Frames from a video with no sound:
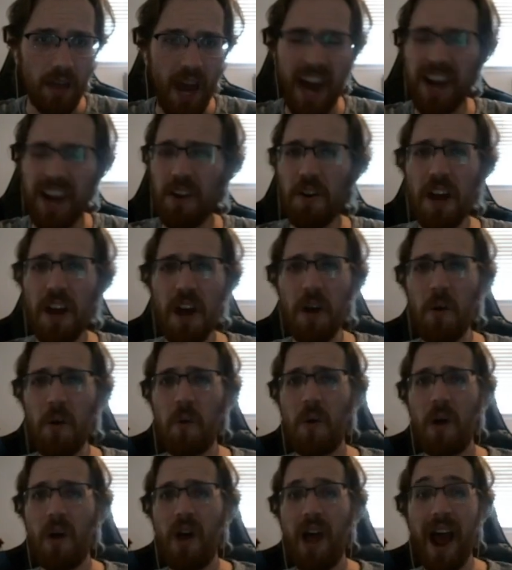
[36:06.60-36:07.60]
don't know.
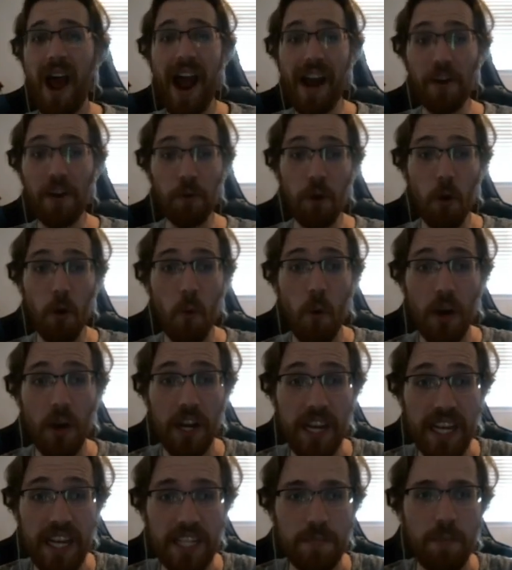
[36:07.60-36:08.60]
I don't know what
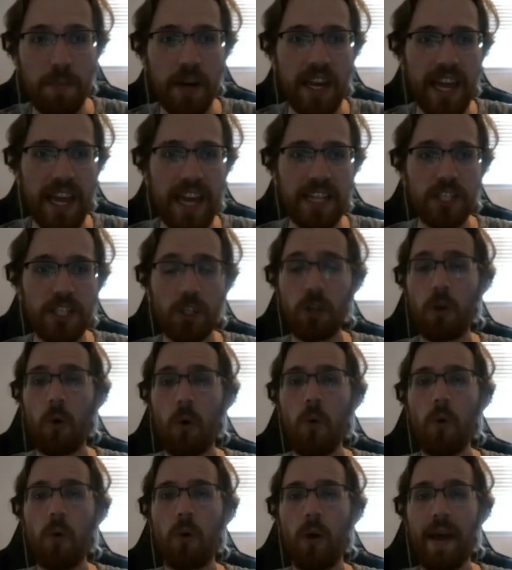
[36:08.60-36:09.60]
it is, but it's
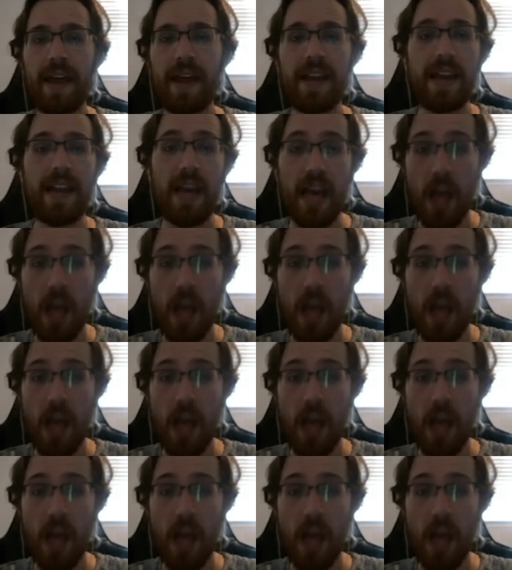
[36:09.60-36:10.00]
cool. And